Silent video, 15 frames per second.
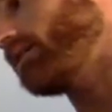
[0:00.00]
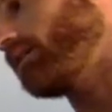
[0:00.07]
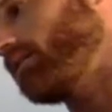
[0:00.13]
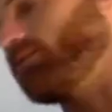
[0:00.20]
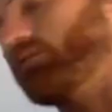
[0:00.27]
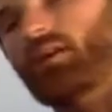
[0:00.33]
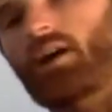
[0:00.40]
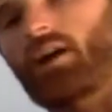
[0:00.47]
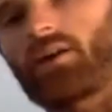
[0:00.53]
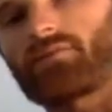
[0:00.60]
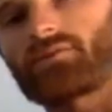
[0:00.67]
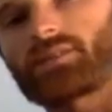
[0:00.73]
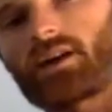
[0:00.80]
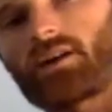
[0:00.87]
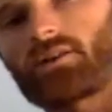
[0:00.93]
if the
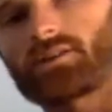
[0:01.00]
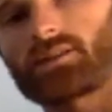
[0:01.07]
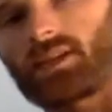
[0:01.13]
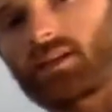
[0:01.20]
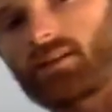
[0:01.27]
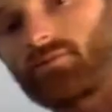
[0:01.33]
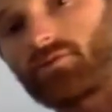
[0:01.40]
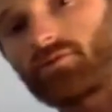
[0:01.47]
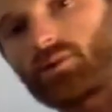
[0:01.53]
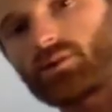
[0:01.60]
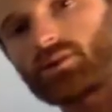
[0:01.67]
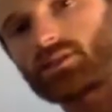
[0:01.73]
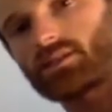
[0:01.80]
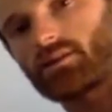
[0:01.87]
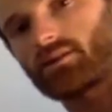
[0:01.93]
office hours
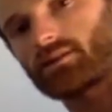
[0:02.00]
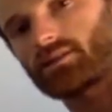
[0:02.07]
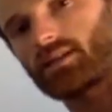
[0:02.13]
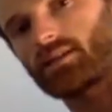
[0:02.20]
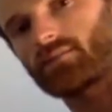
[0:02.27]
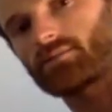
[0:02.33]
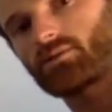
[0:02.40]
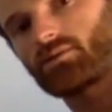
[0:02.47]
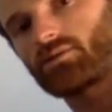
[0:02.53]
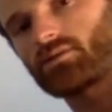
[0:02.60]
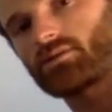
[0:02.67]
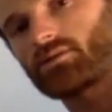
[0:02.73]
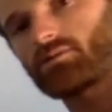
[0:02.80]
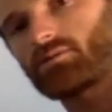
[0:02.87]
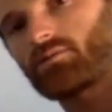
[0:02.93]
influence their exam
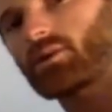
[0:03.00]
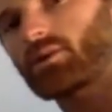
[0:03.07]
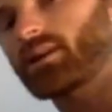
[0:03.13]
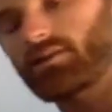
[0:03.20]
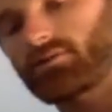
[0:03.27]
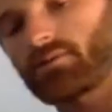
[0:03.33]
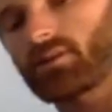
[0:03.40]
scores, we're going to have to